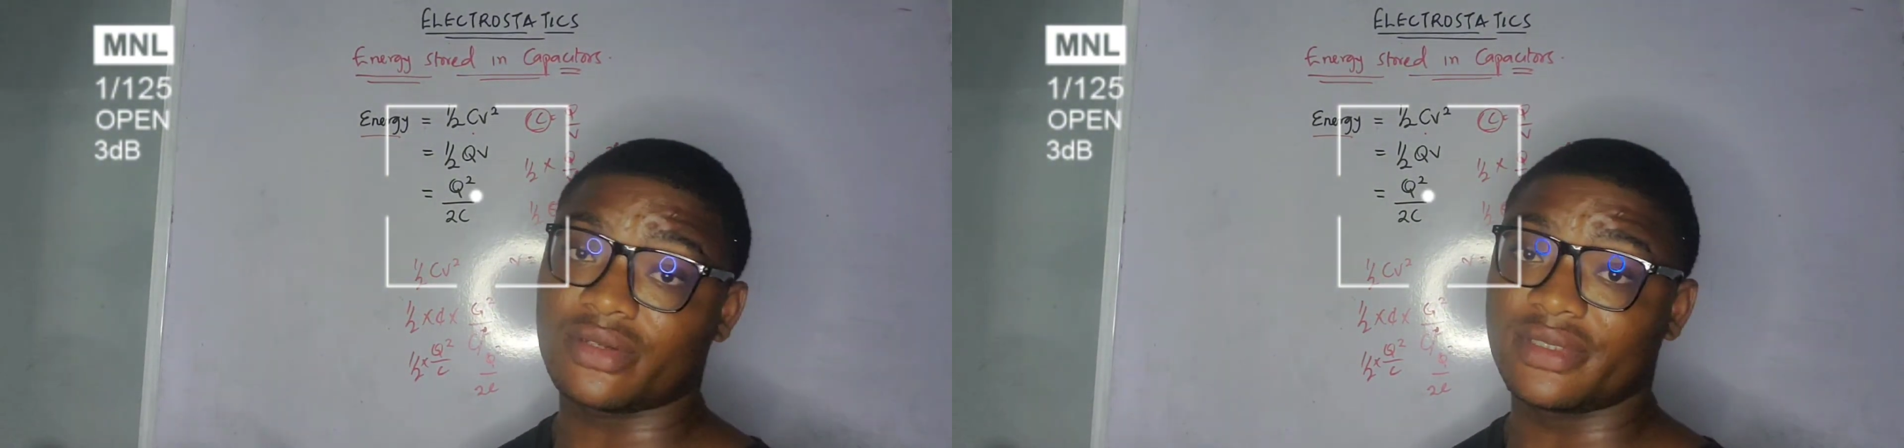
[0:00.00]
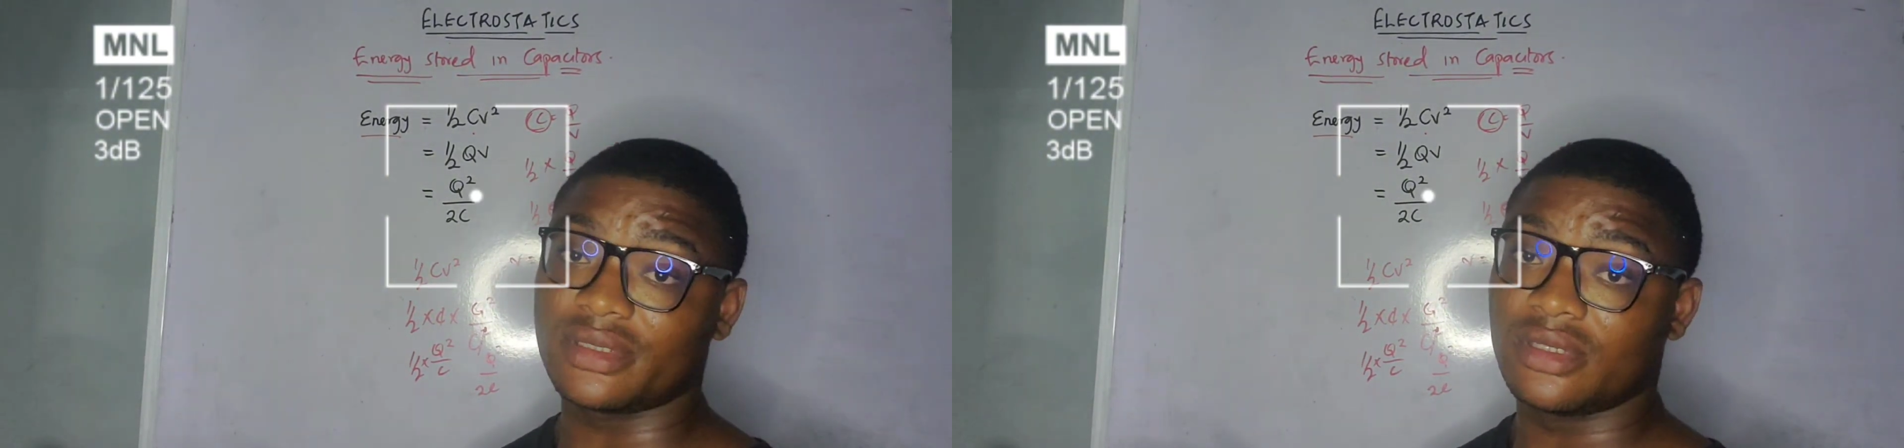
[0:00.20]

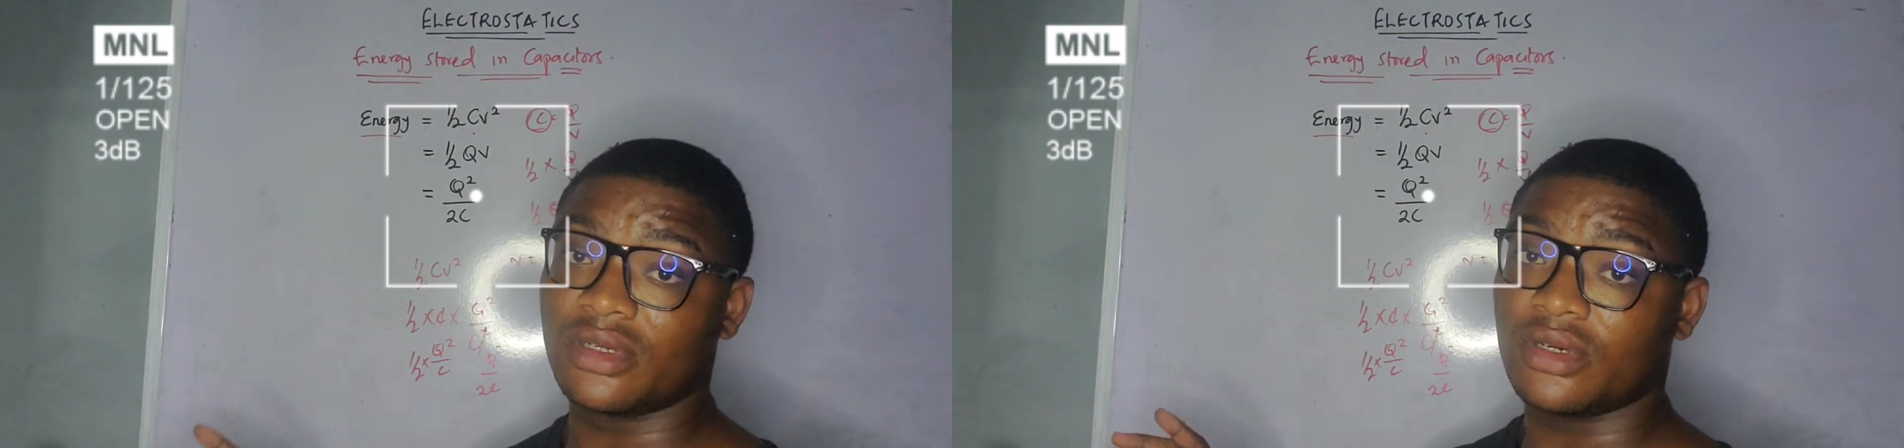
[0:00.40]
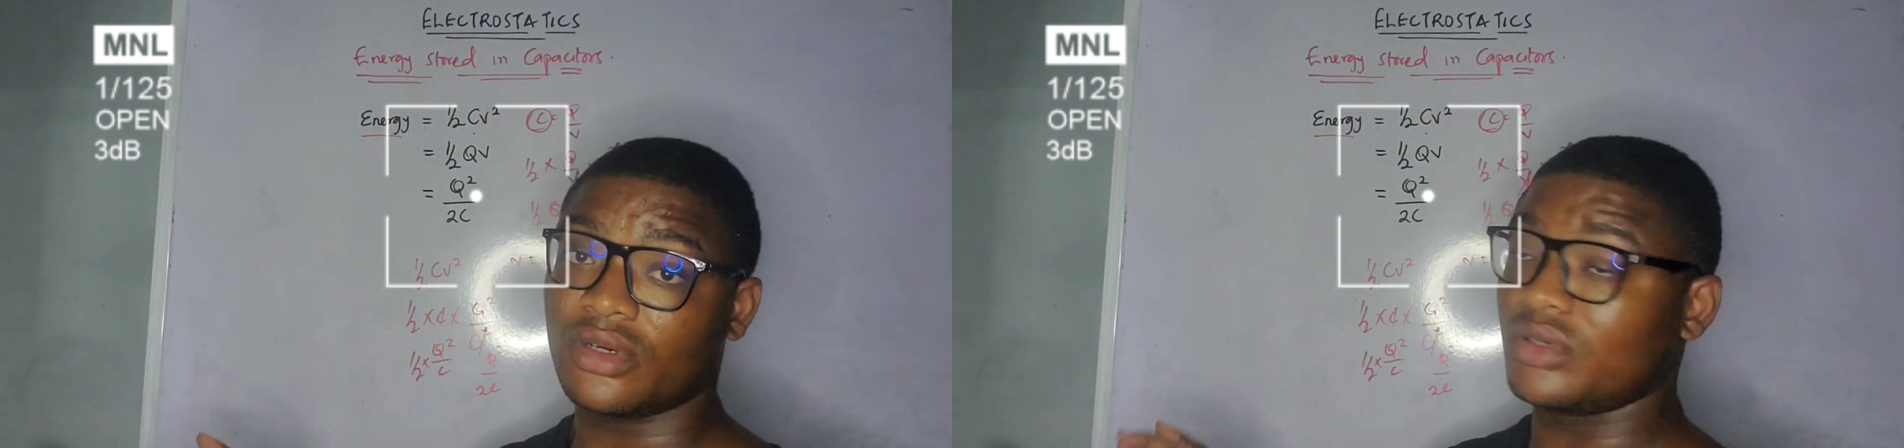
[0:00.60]
solving
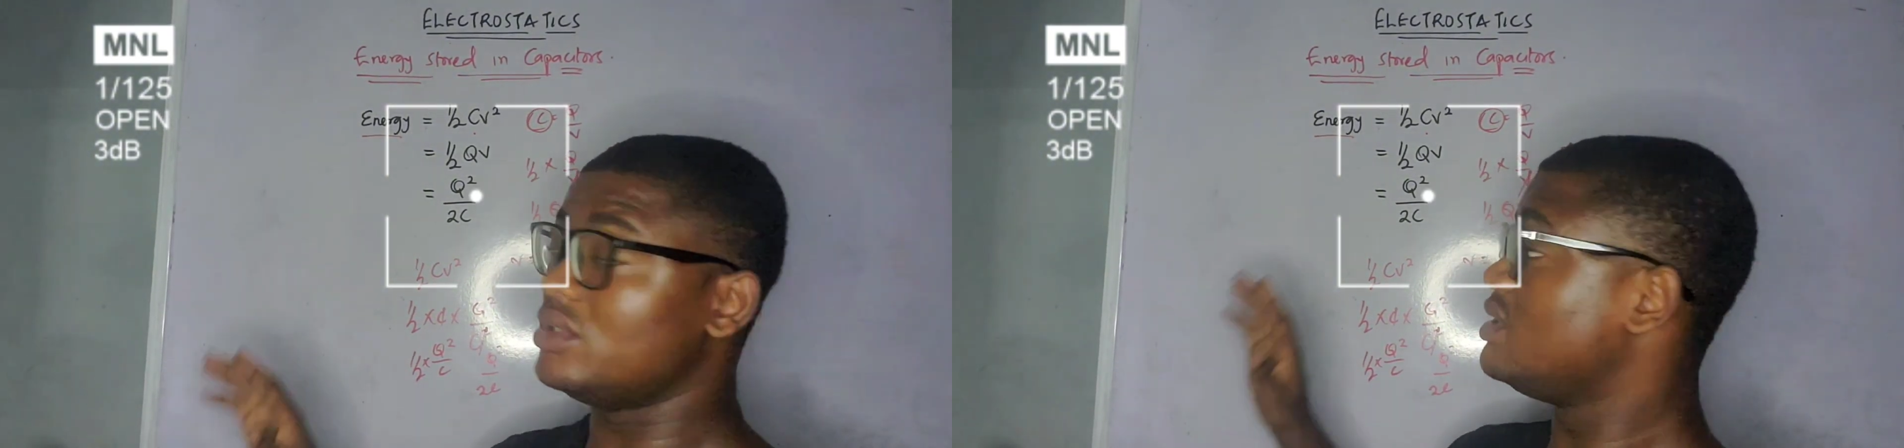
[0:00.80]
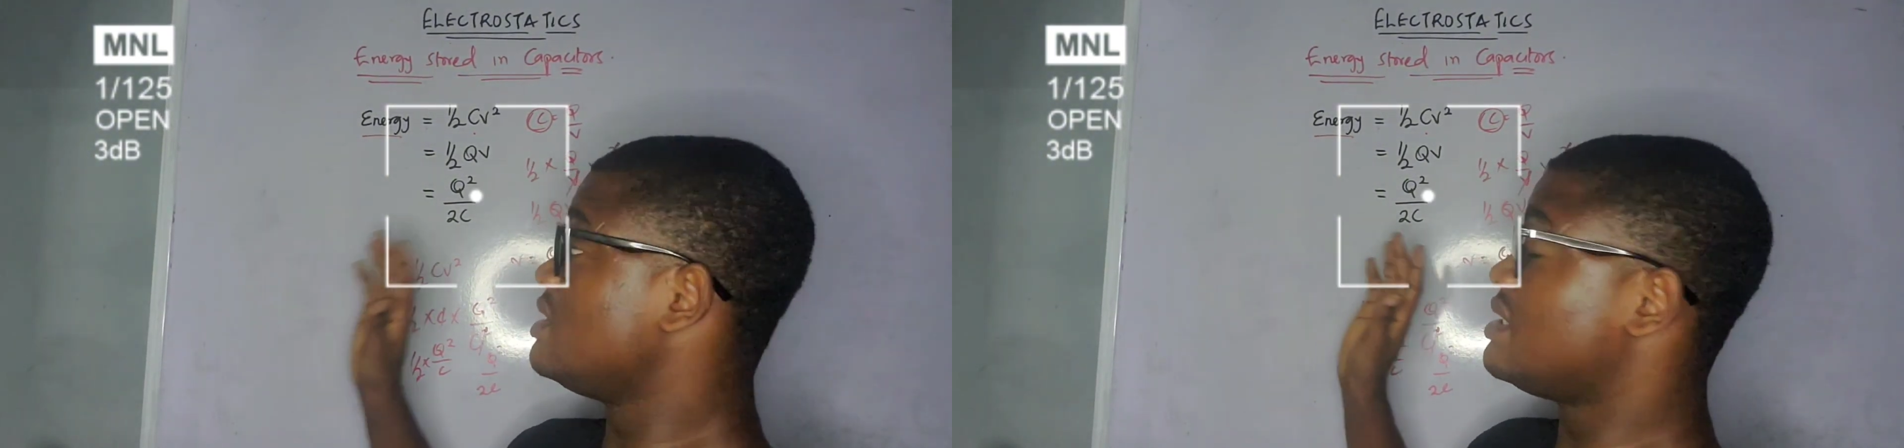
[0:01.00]

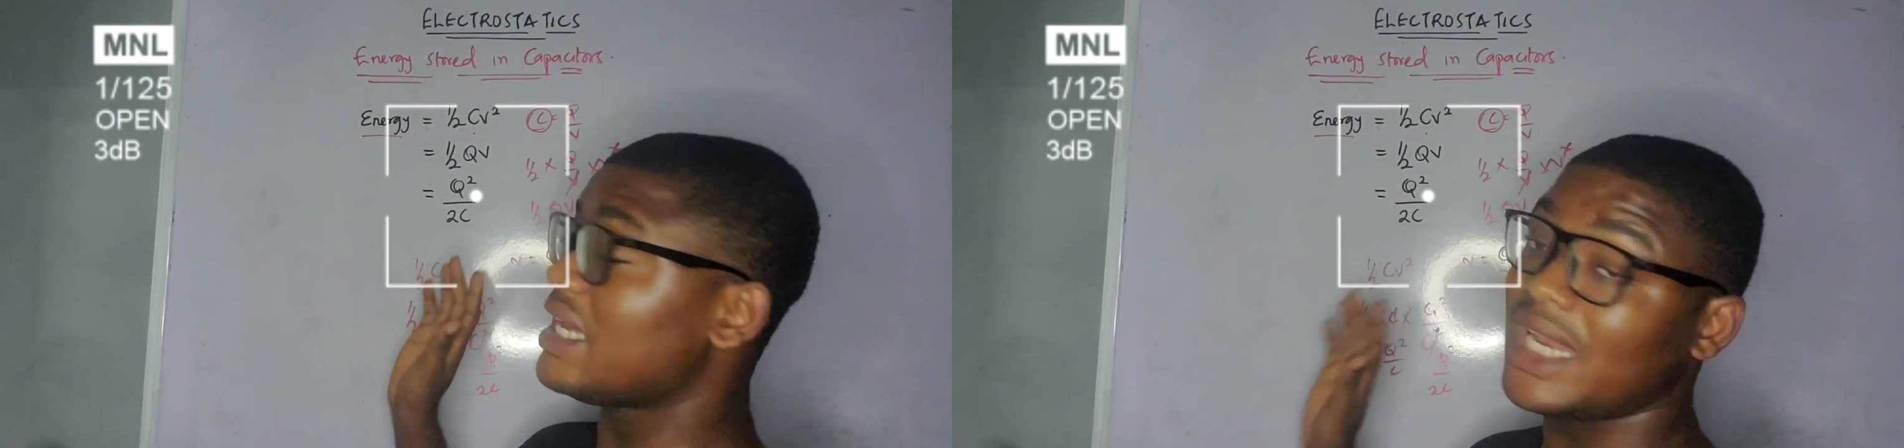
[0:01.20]
on this